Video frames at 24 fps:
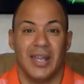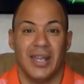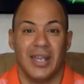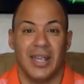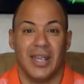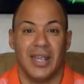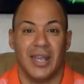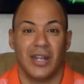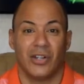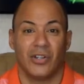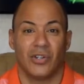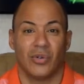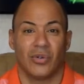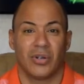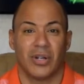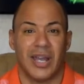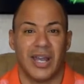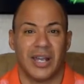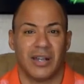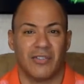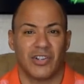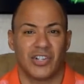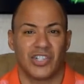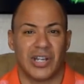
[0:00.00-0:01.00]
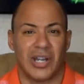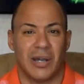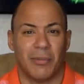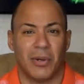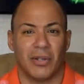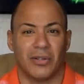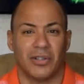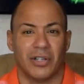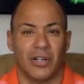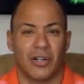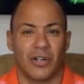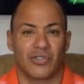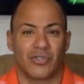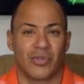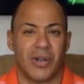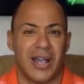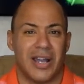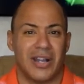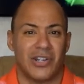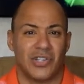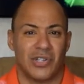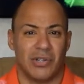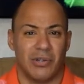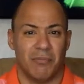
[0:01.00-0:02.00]
and doing a heck of a job out there
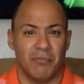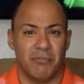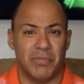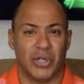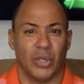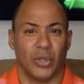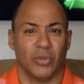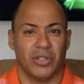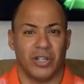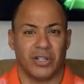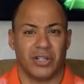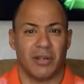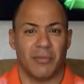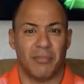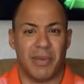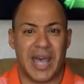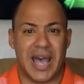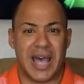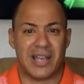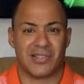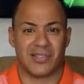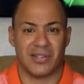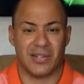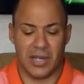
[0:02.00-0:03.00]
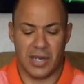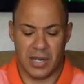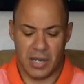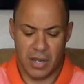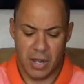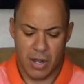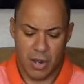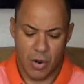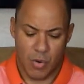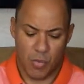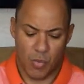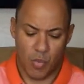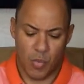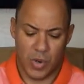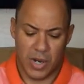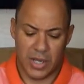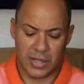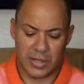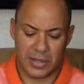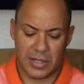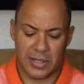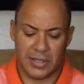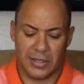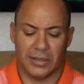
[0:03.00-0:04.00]
trying to build their capacity
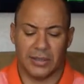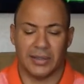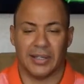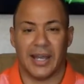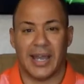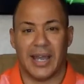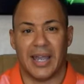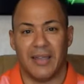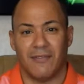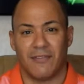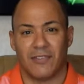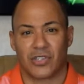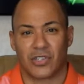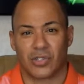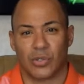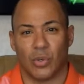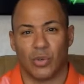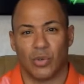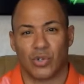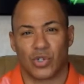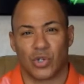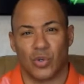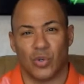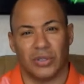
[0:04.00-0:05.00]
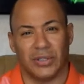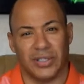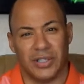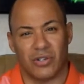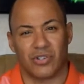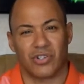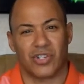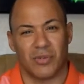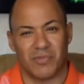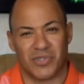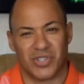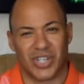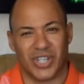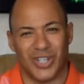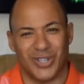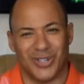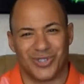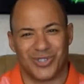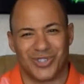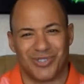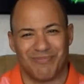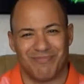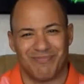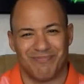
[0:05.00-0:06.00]
with life, social, and leadership
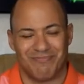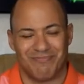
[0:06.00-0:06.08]
skills.